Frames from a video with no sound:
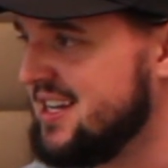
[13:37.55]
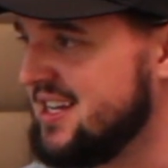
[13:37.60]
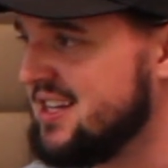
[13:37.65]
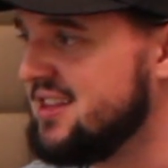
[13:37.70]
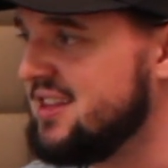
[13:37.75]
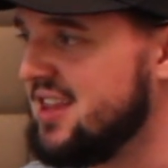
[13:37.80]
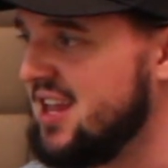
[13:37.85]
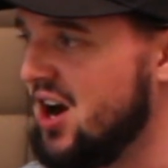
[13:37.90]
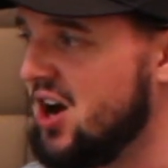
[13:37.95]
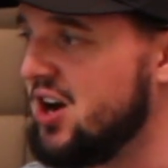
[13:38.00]

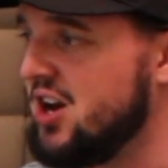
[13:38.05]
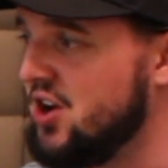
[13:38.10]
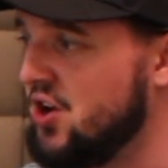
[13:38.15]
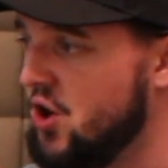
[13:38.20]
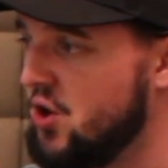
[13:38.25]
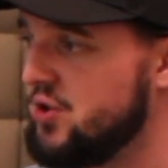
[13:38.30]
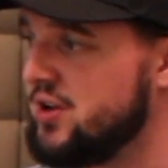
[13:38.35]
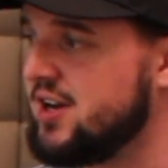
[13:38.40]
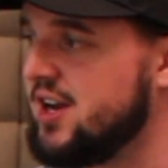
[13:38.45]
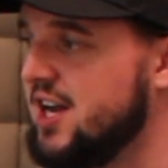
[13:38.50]
they already know the
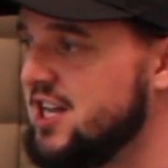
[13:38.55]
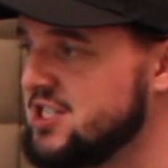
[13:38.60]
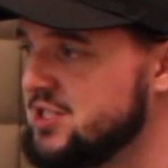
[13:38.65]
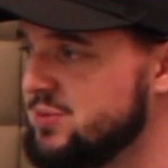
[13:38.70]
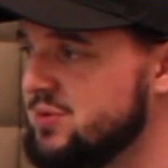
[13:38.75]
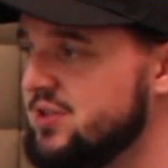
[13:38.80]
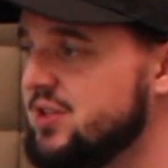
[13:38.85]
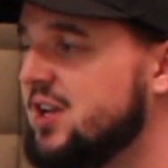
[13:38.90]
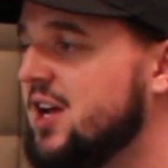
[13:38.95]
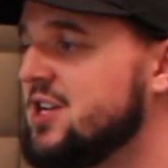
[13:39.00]
customer
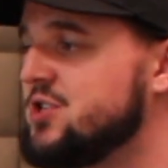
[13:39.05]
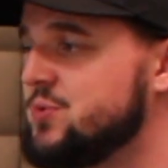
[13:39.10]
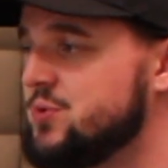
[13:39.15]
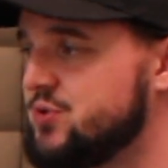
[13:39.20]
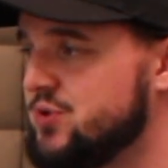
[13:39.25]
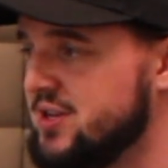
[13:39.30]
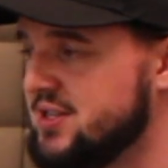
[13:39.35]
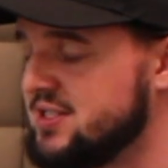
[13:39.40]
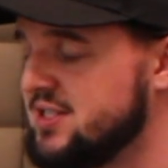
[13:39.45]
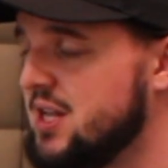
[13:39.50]

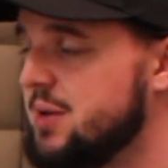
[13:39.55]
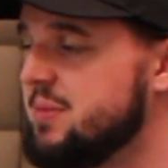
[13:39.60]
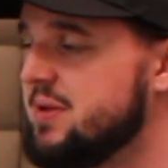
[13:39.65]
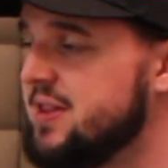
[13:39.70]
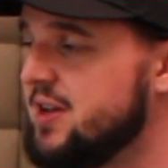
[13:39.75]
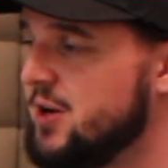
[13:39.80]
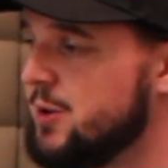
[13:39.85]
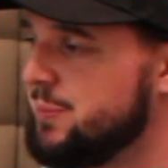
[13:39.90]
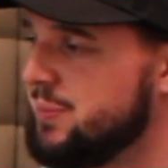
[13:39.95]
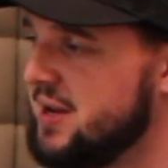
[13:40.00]
trusts them and their
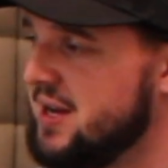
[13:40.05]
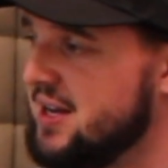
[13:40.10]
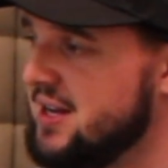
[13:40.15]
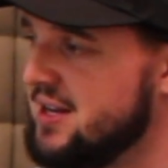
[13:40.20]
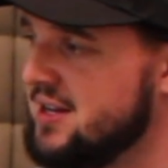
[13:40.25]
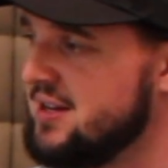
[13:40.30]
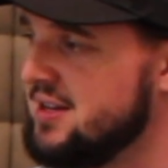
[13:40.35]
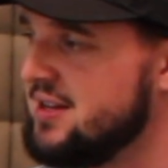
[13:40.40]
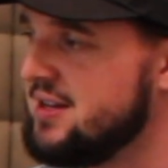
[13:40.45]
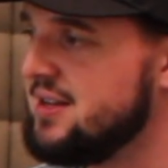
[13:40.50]
opinion.